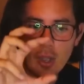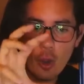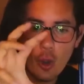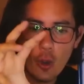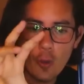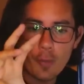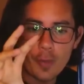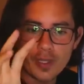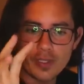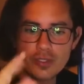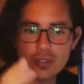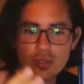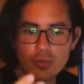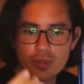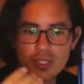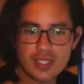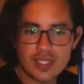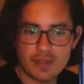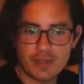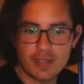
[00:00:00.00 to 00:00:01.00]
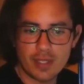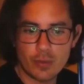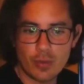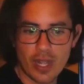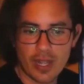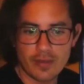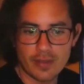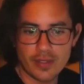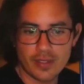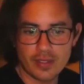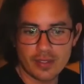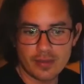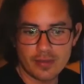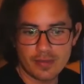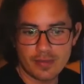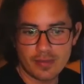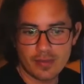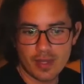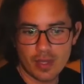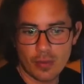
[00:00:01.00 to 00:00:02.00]
open to receive the
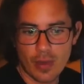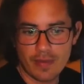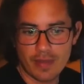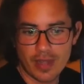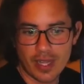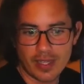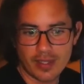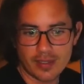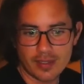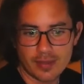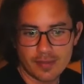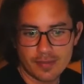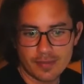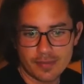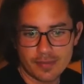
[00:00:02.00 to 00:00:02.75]
wavelengths.